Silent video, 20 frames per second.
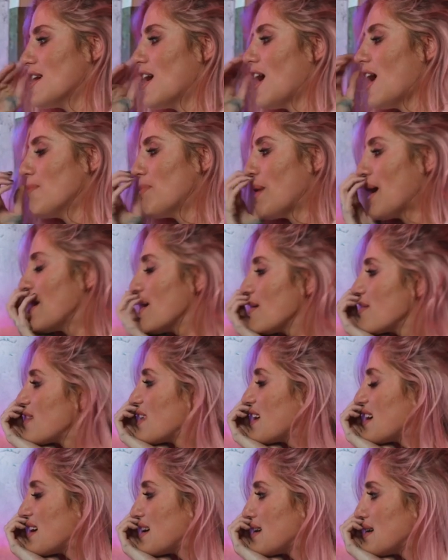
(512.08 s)
about
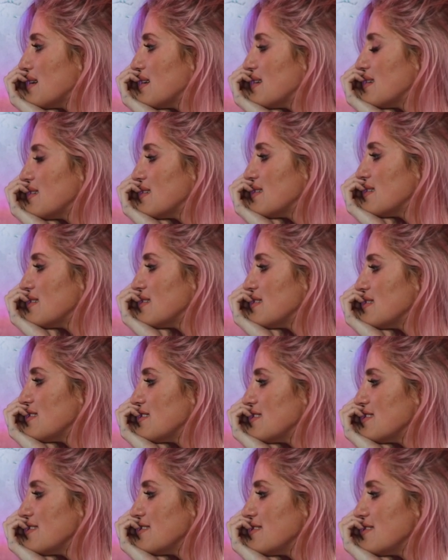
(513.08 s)
the
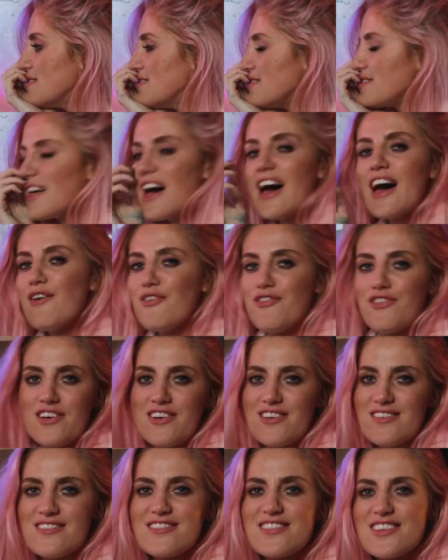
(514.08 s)

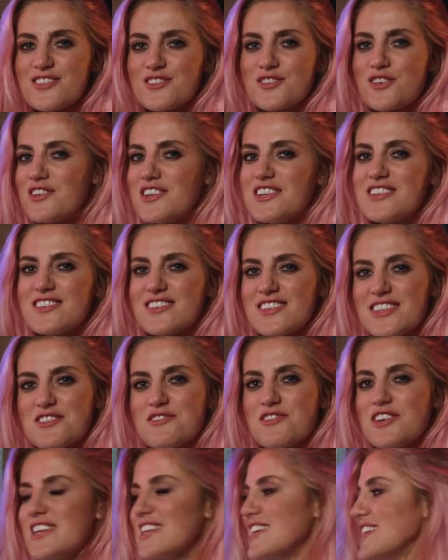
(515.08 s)
effort that's gone into this,
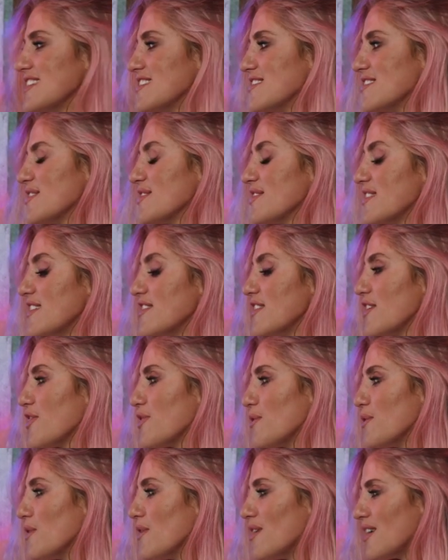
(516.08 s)
really, and the
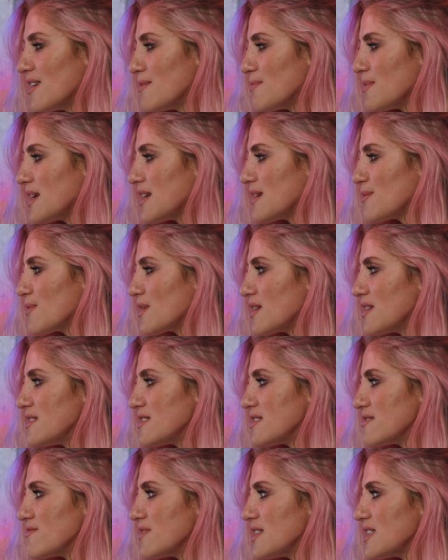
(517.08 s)
thought, and me wanting
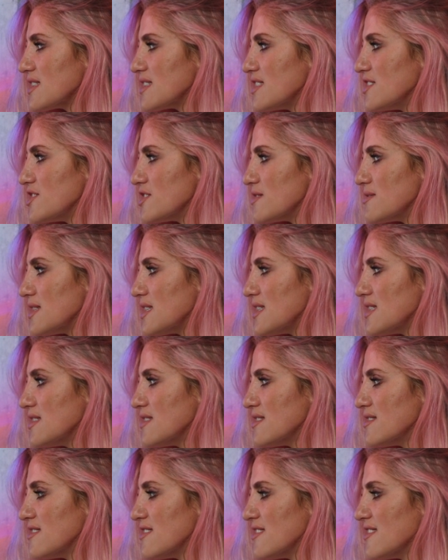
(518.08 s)
to really do it
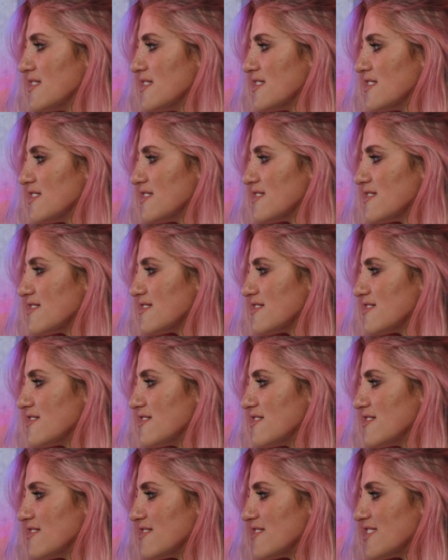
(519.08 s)

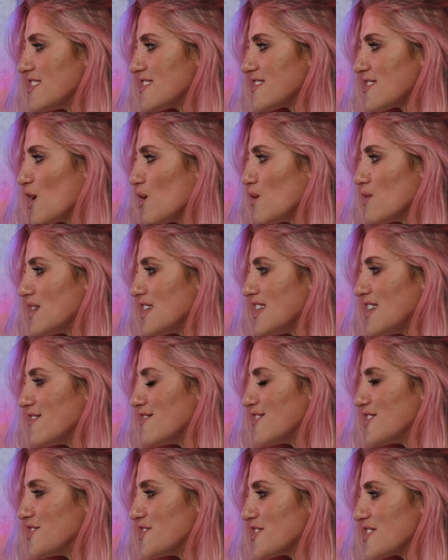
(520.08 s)
this whole
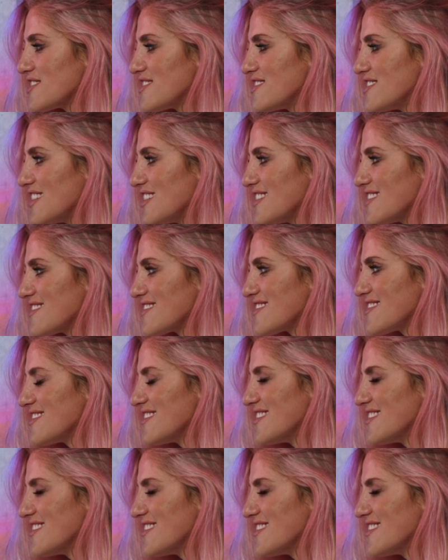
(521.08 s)
era justice.